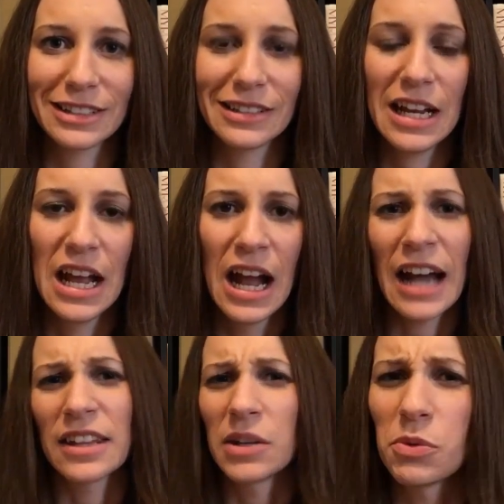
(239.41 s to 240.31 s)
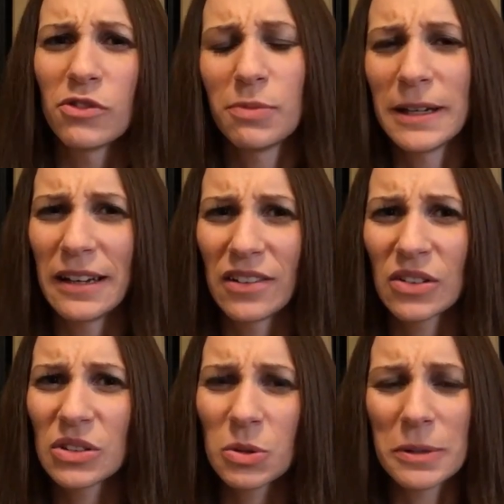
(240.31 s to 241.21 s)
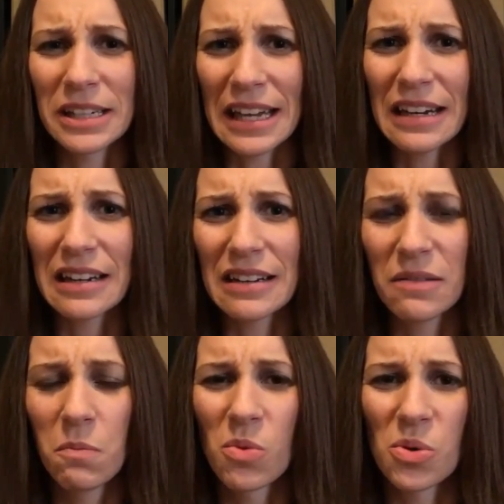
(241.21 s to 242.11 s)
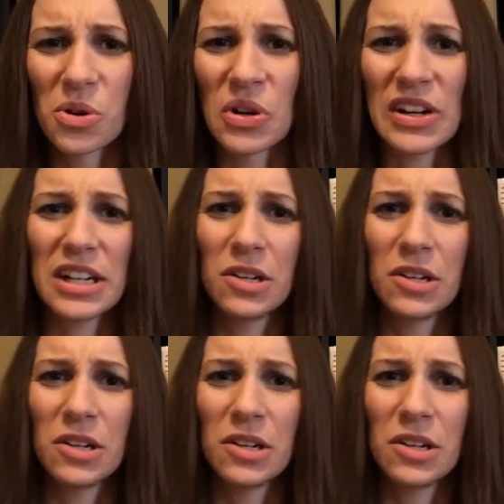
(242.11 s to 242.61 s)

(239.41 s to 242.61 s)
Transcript: and I it would have been a little bit more